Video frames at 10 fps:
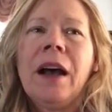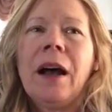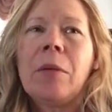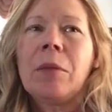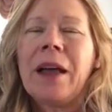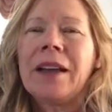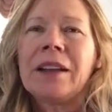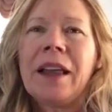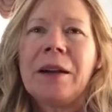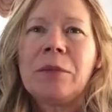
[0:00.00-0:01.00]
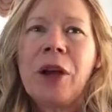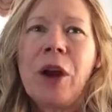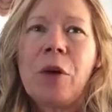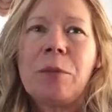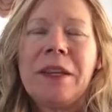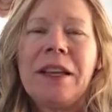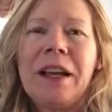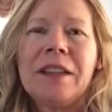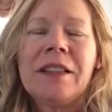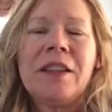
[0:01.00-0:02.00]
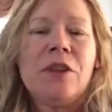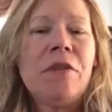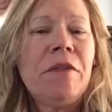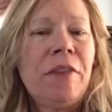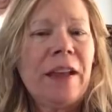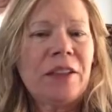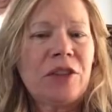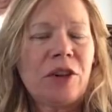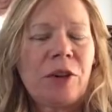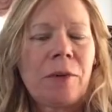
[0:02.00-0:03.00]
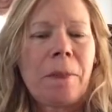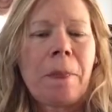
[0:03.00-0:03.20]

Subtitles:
and let them go because they do fester.